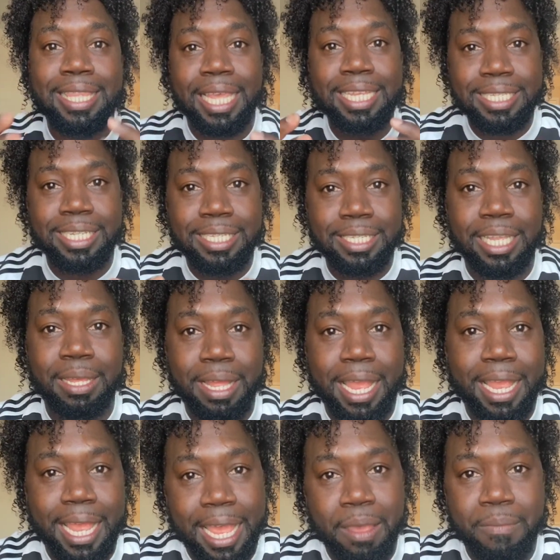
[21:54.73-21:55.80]
This is
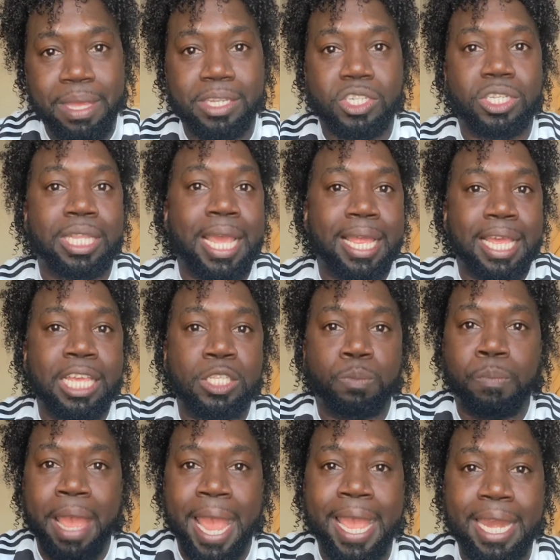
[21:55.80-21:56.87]
the image that
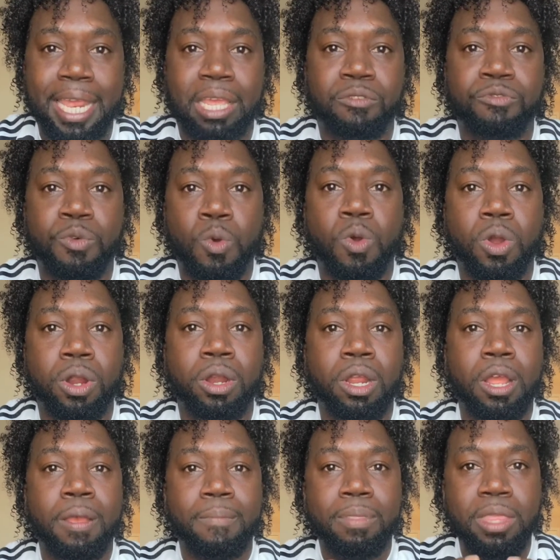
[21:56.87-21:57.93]
he's painting for